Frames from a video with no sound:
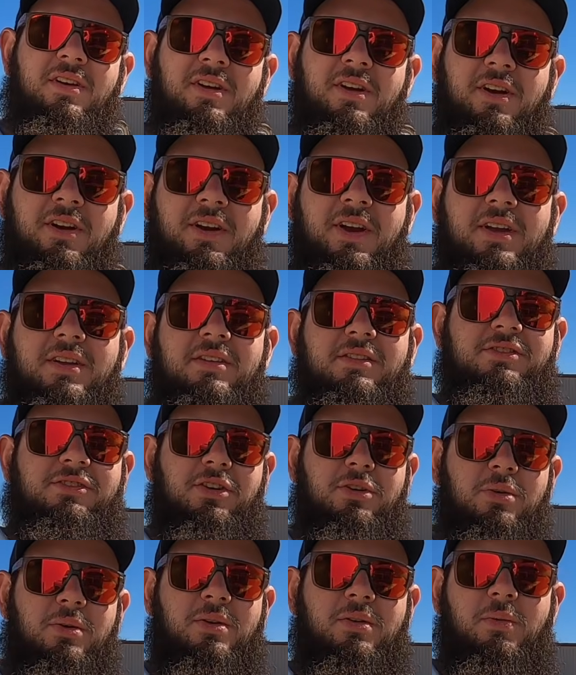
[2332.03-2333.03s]
All right,
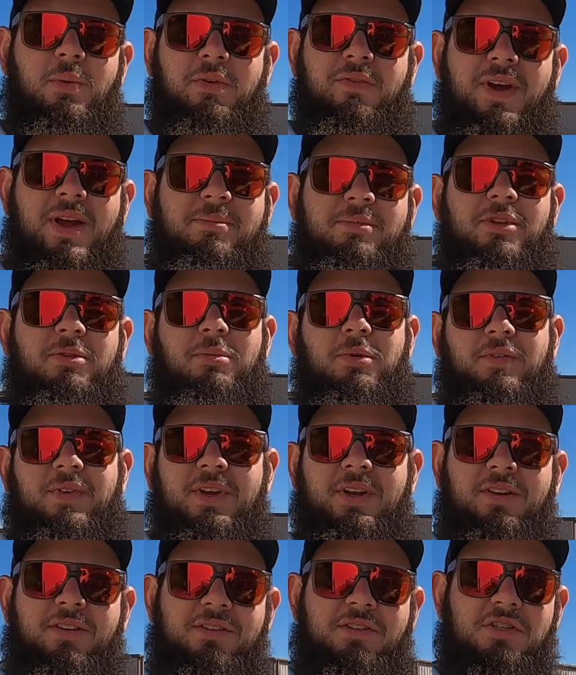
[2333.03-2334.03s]
so we wrapped up over
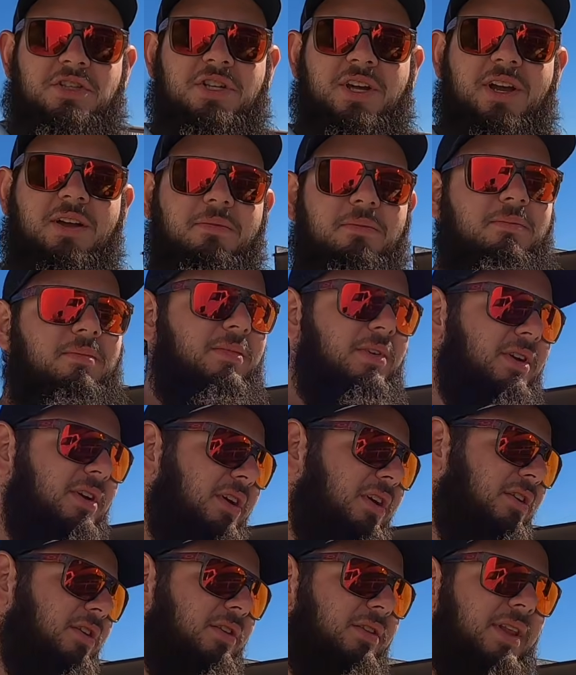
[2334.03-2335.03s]
here at the shop,
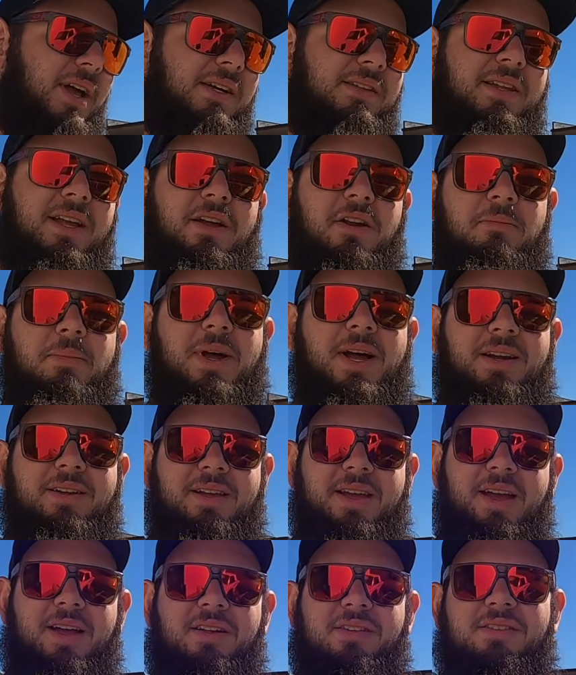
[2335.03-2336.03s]
knocked out a
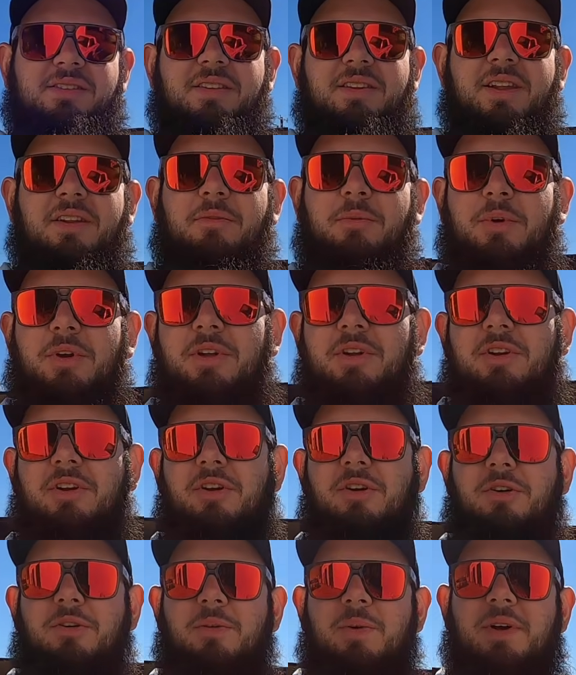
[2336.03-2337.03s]
podcast, and then we're gonna
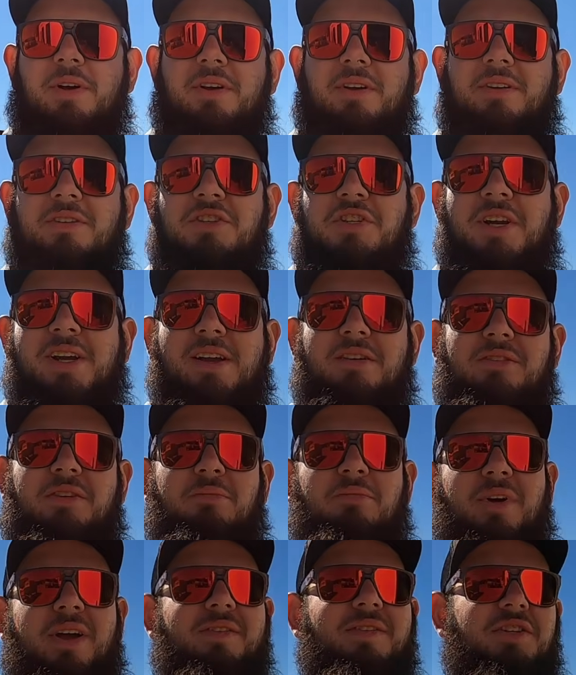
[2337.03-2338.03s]
go check out the
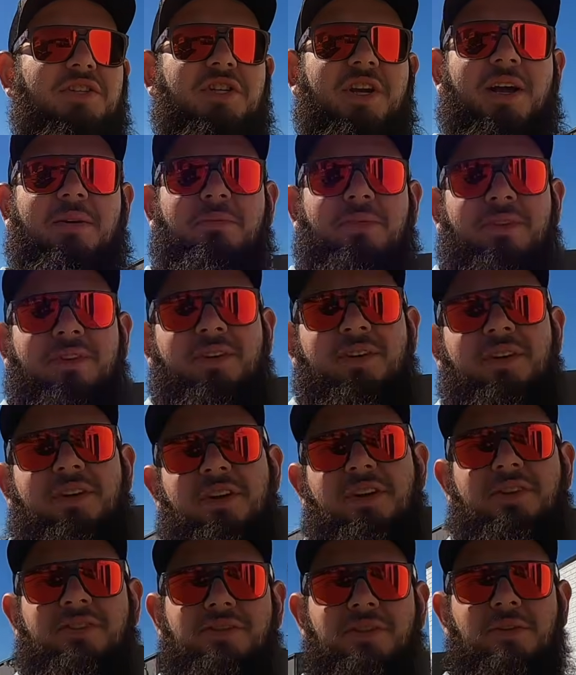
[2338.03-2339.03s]
private shop.
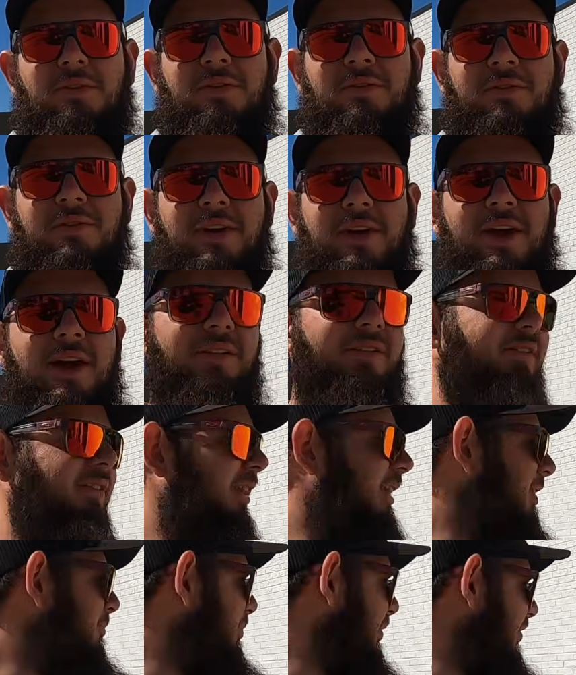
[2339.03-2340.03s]
So Aaron
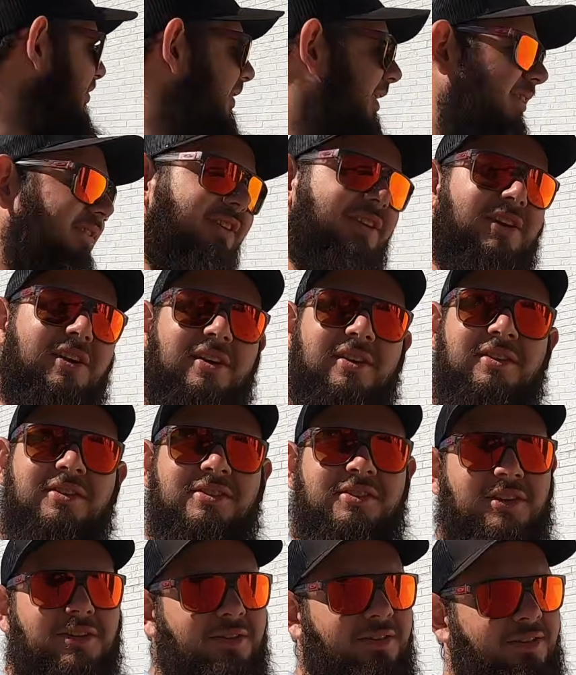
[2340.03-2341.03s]
said I could bring you guys along,
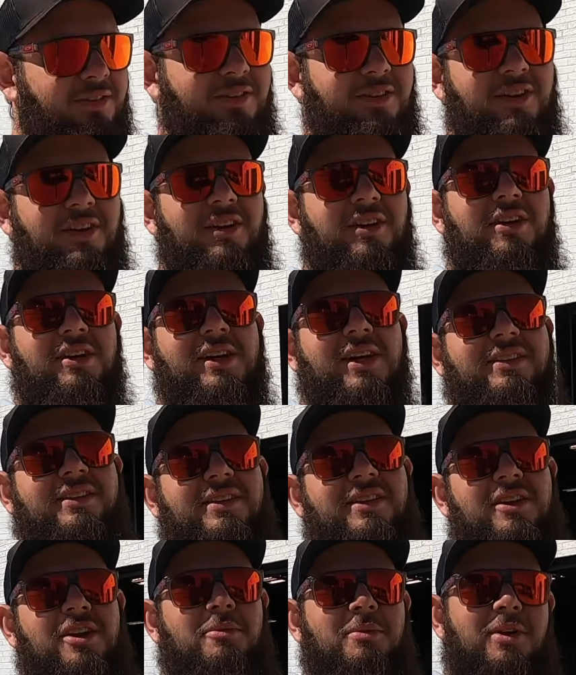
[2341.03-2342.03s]
so you guys
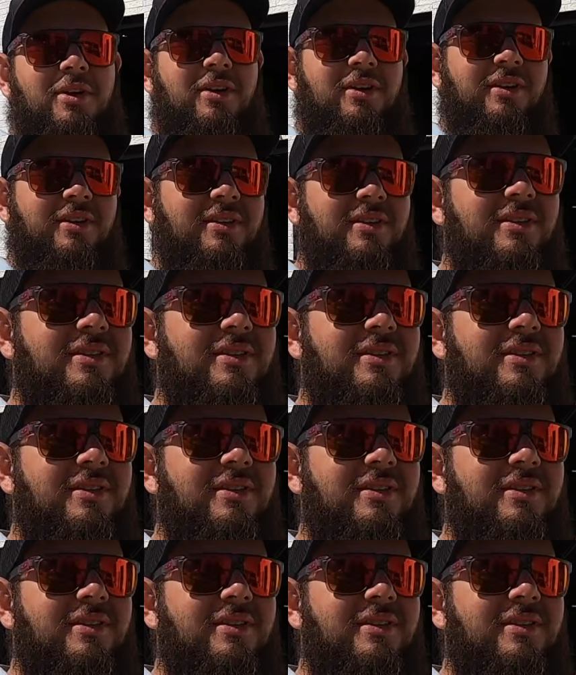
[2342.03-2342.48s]
get to come along.